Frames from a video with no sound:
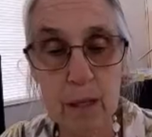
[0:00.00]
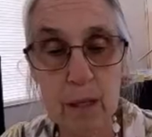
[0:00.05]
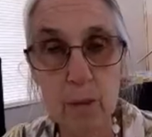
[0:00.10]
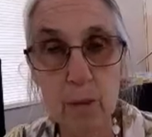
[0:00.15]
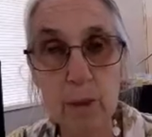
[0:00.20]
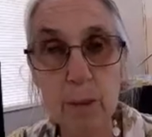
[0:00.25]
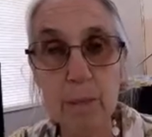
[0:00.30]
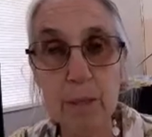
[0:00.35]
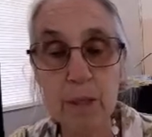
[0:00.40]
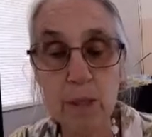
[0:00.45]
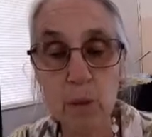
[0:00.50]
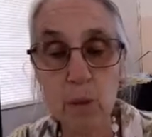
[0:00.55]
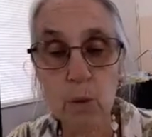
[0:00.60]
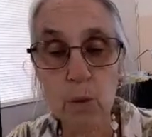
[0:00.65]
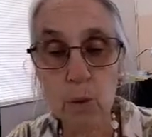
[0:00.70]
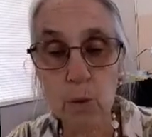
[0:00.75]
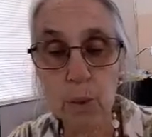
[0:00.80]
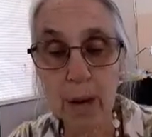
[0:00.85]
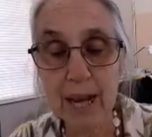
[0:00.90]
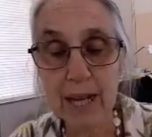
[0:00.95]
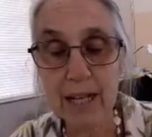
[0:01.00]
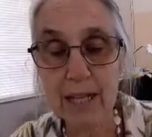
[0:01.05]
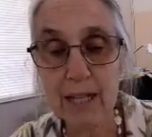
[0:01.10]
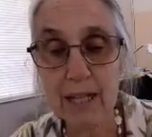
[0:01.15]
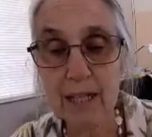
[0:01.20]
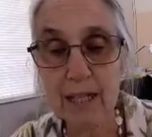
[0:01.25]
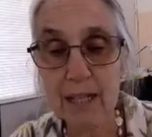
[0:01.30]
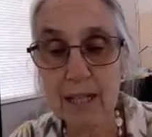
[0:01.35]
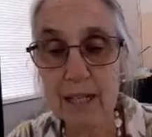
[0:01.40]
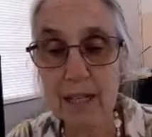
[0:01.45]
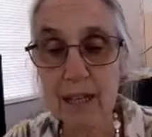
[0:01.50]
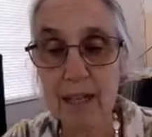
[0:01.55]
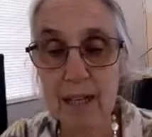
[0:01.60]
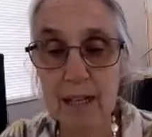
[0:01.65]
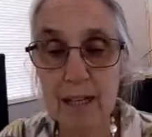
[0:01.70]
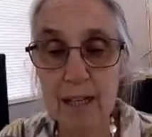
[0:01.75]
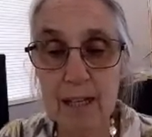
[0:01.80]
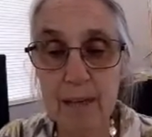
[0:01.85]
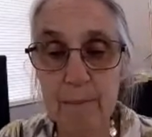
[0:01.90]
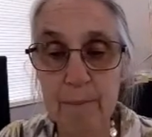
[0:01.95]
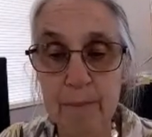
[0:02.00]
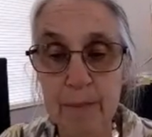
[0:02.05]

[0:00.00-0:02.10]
We must all wait and see